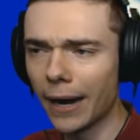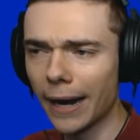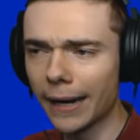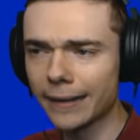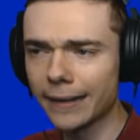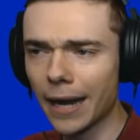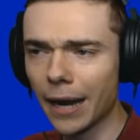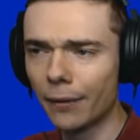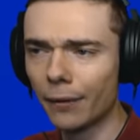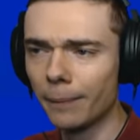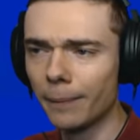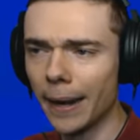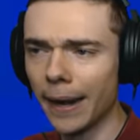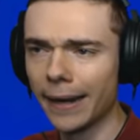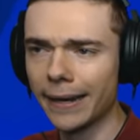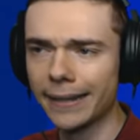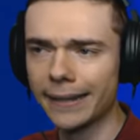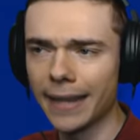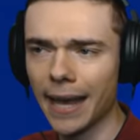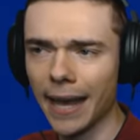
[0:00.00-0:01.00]
rack down
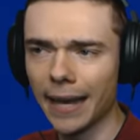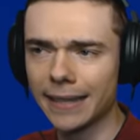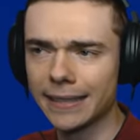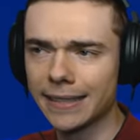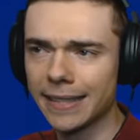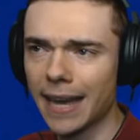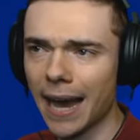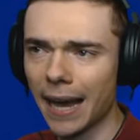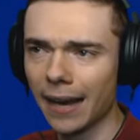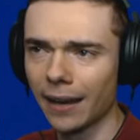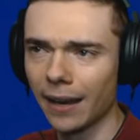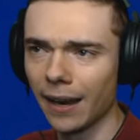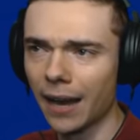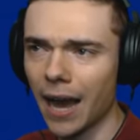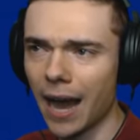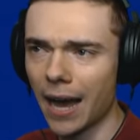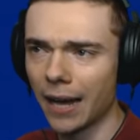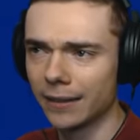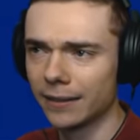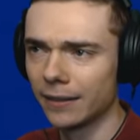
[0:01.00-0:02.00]
remaining. That is not a
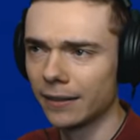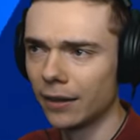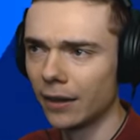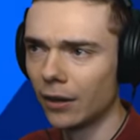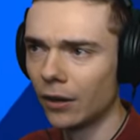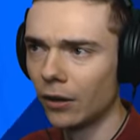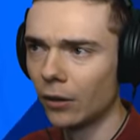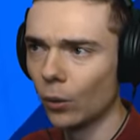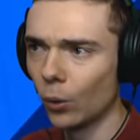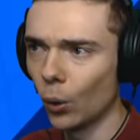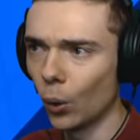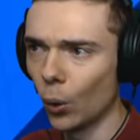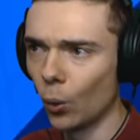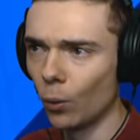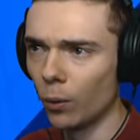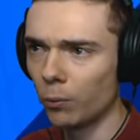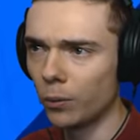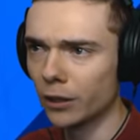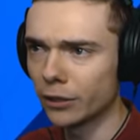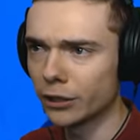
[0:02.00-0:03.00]
lot.
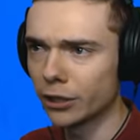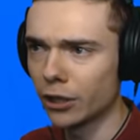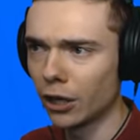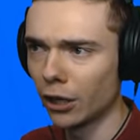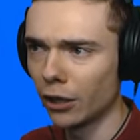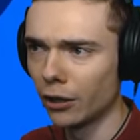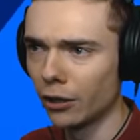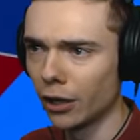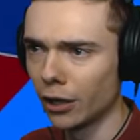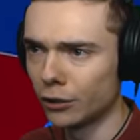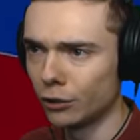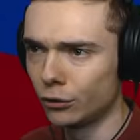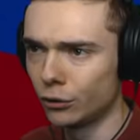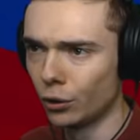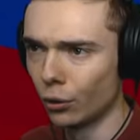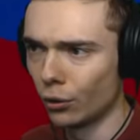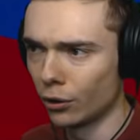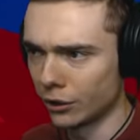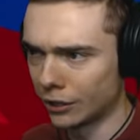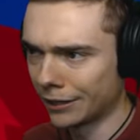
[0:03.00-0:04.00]
Oh, and we also got a lot of
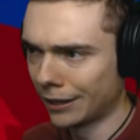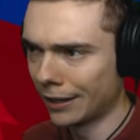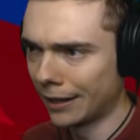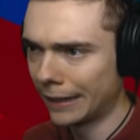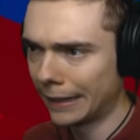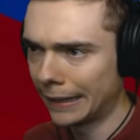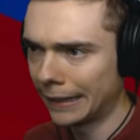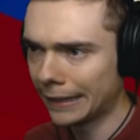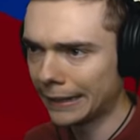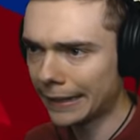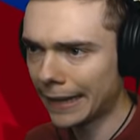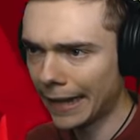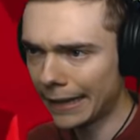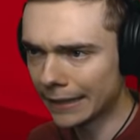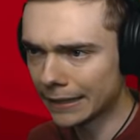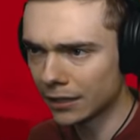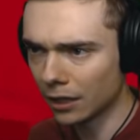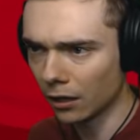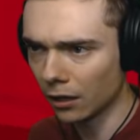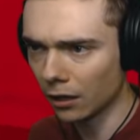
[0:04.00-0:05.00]
doors. That
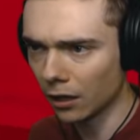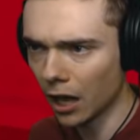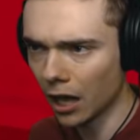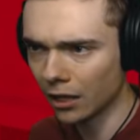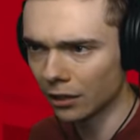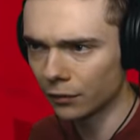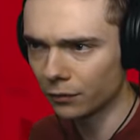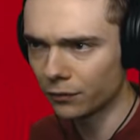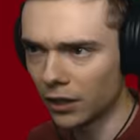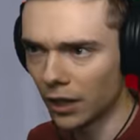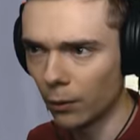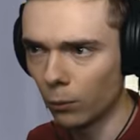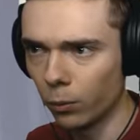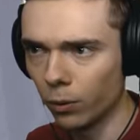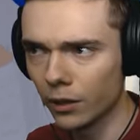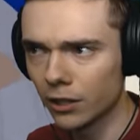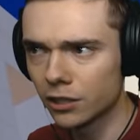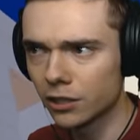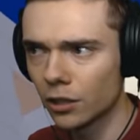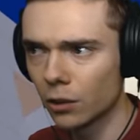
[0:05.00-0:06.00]
is a lot them.
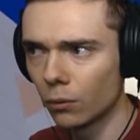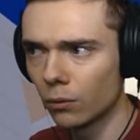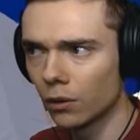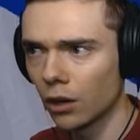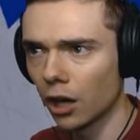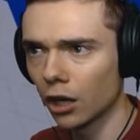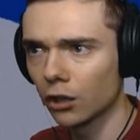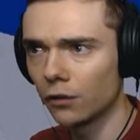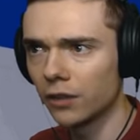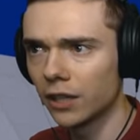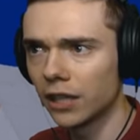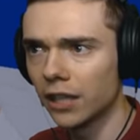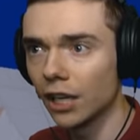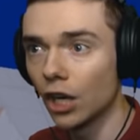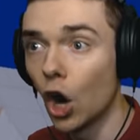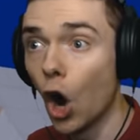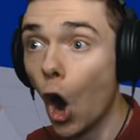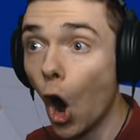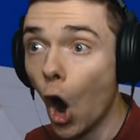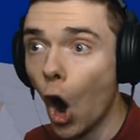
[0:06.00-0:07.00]
What is going on over
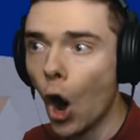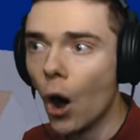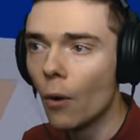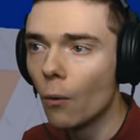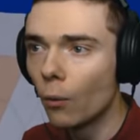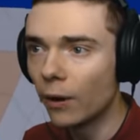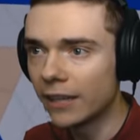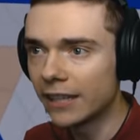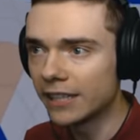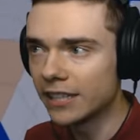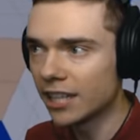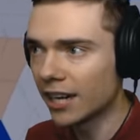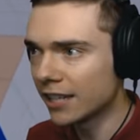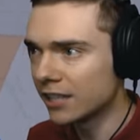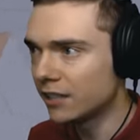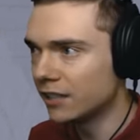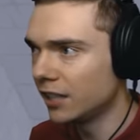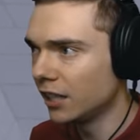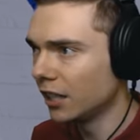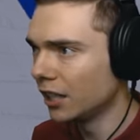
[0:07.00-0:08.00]
here? Wait, it
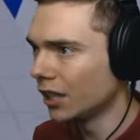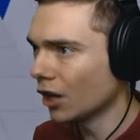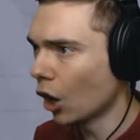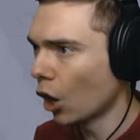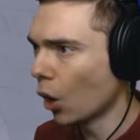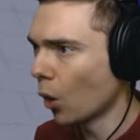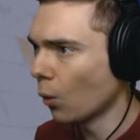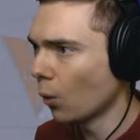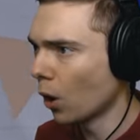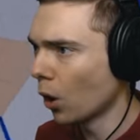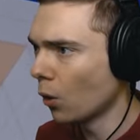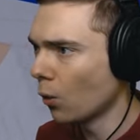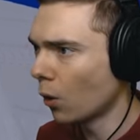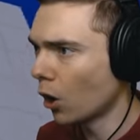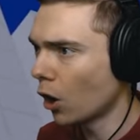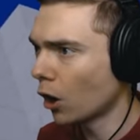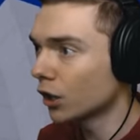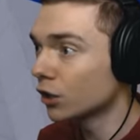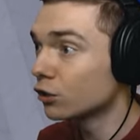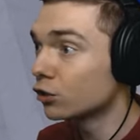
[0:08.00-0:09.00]
says D O O R